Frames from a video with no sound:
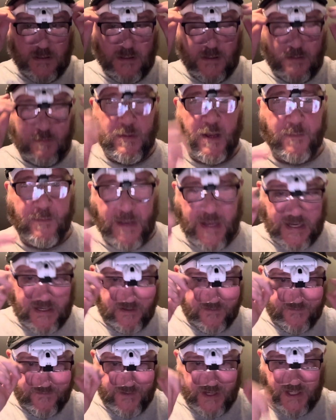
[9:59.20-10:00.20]
my
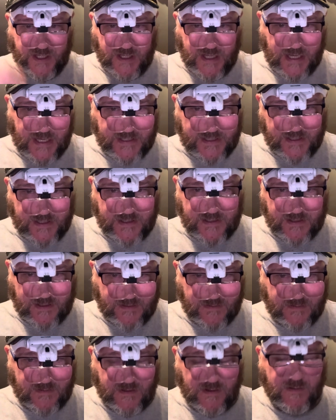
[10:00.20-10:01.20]
magnifying glasses,
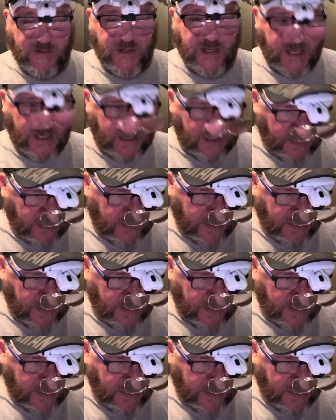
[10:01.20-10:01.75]
okay?